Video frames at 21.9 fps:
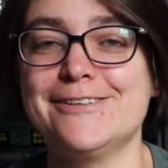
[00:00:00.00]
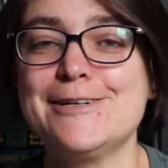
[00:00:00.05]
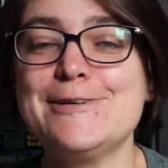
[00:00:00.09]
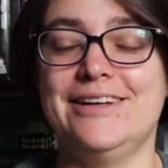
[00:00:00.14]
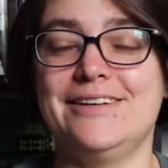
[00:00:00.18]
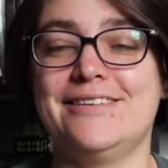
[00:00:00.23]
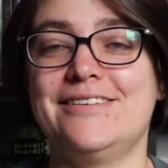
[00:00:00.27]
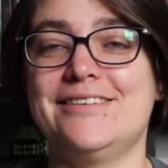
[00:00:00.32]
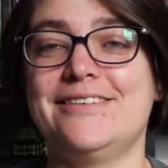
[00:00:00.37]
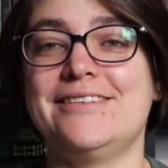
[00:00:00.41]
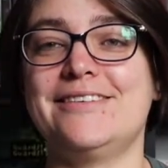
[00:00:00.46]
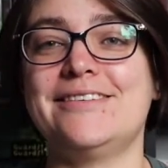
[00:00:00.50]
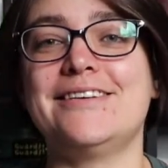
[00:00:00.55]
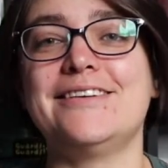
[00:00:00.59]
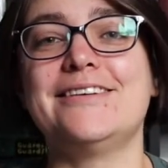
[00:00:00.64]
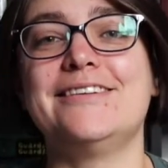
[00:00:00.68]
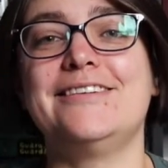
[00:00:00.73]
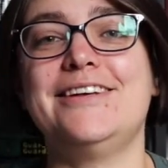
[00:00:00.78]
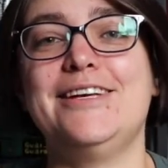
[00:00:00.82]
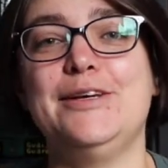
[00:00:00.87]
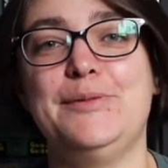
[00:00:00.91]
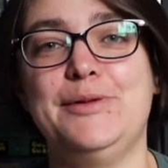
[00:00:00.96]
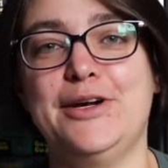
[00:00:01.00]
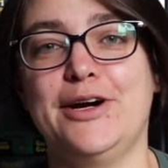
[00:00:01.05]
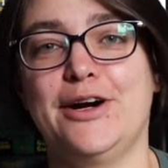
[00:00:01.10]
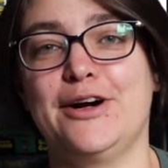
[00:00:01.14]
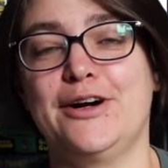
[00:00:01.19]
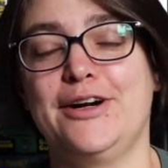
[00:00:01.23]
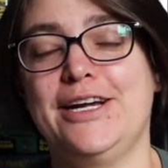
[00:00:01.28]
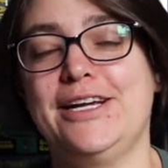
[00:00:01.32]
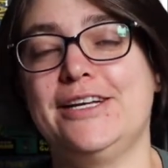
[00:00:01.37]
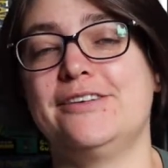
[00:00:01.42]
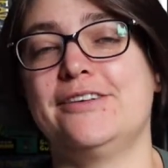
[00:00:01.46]
This
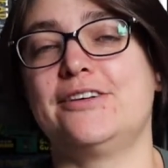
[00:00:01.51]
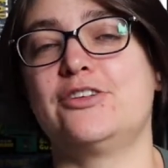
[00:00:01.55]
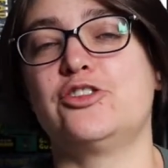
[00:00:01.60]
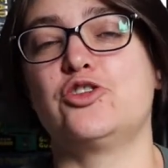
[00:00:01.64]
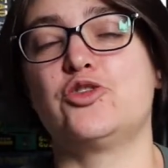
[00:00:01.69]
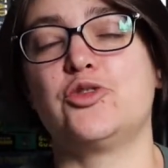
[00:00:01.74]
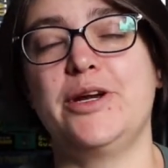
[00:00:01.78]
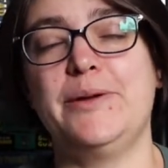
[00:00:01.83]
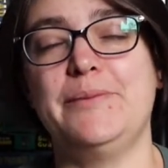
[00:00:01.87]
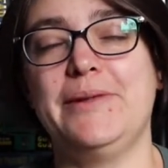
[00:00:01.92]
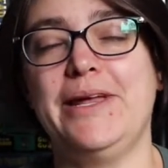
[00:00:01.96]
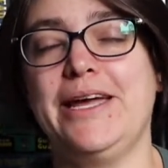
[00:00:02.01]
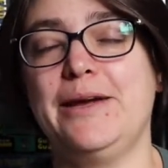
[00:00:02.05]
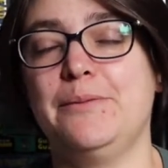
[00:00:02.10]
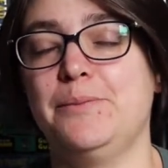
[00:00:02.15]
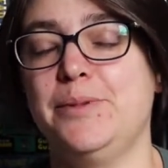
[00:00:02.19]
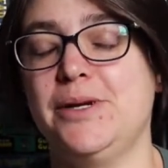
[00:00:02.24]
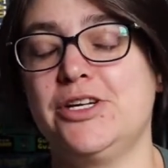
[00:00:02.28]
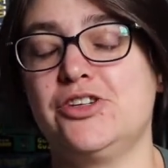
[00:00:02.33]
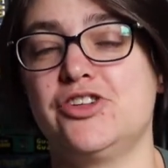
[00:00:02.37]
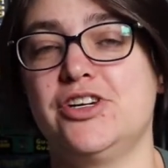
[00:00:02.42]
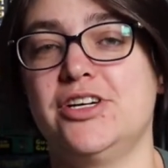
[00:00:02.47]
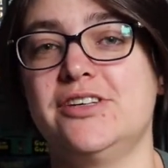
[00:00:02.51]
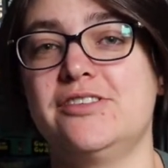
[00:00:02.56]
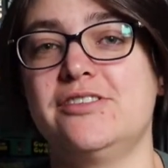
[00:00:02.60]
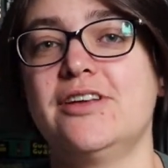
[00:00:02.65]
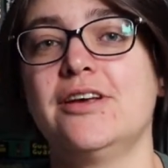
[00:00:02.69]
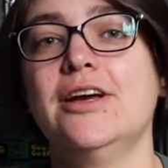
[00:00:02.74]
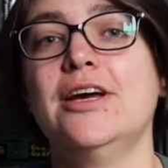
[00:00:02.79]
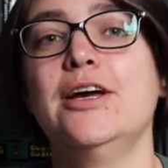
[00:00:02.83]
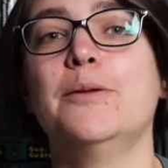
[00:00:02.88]
TBR is extremely ambitious.